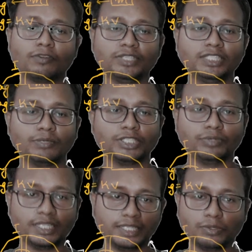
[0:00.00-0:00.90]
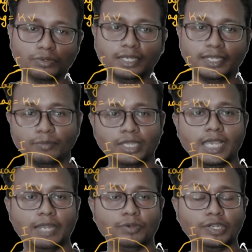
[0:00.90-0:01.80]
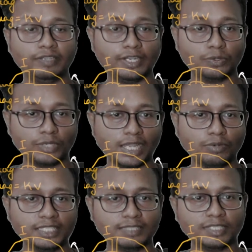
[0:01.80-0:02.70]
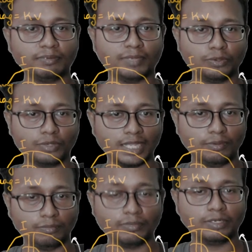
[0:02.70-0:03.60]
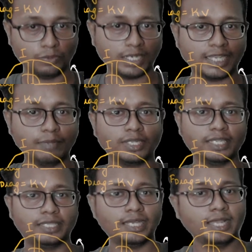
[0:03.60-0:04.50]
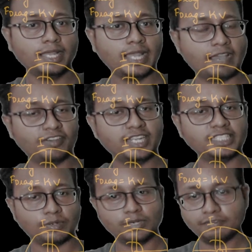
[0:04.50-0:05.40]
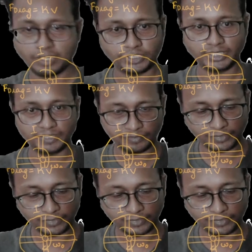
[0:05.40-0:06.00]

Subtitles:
From this equation you get the total time. And when you divide total angular displacement by total time, we get the average angular velocity.